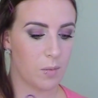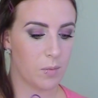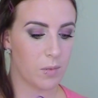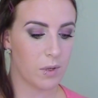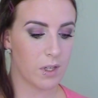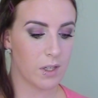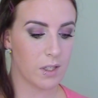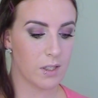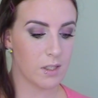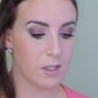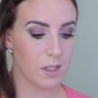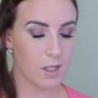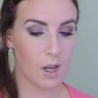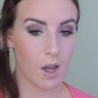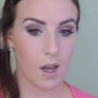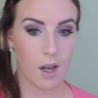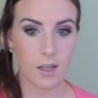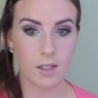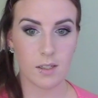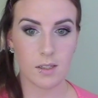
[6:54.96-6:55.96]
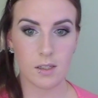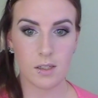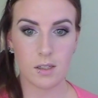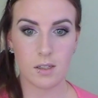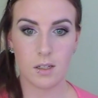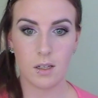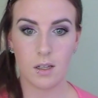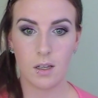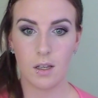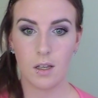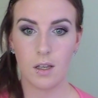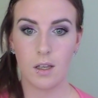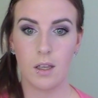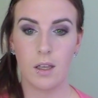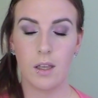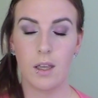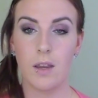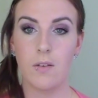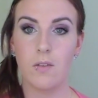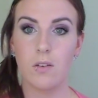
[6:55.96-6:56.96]
Because the eyes,
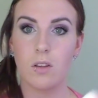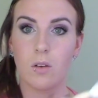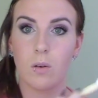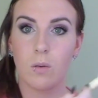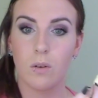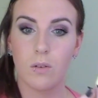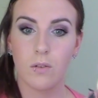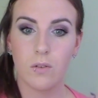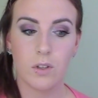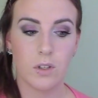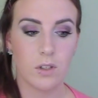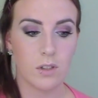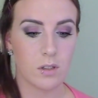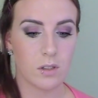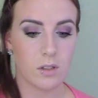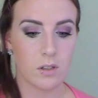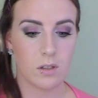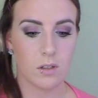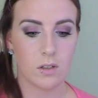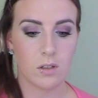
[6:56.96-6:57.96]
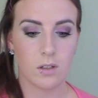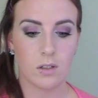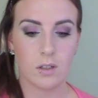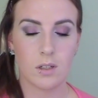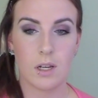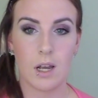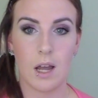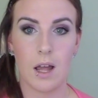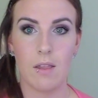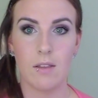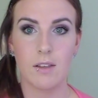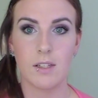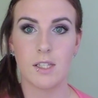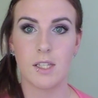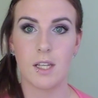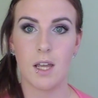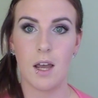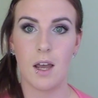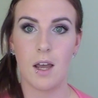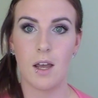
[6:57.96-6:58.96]
even though we've used colours
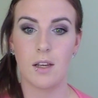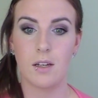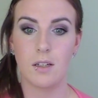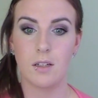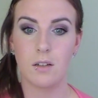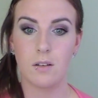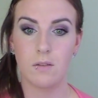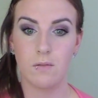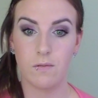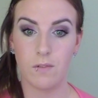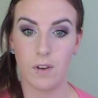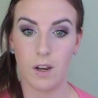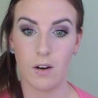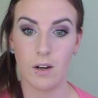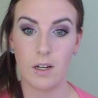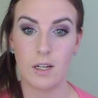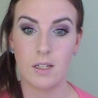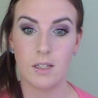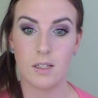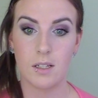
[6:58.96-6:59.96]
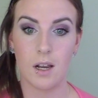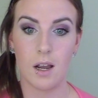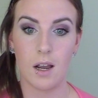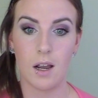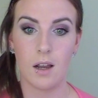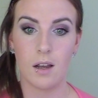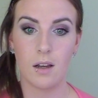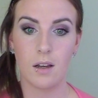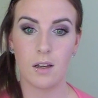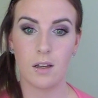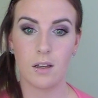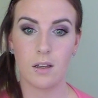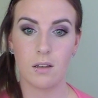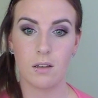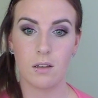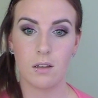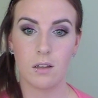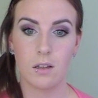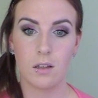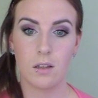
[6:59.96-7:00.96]
that aren't very dark,
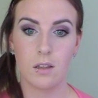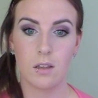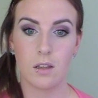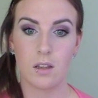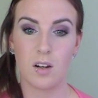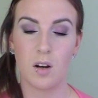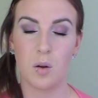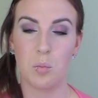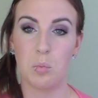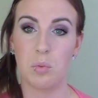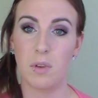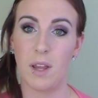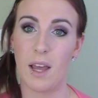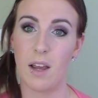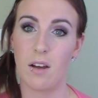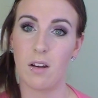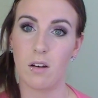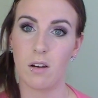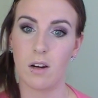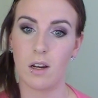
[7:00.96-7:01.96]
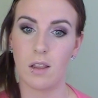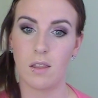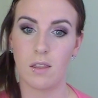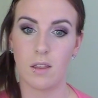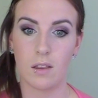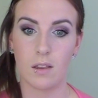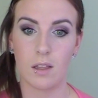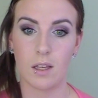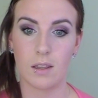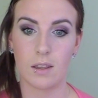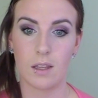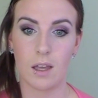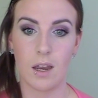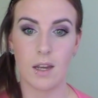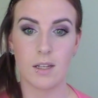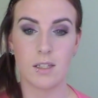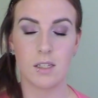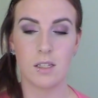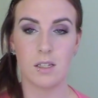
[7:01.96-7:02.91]
they're not black or anything like that, it's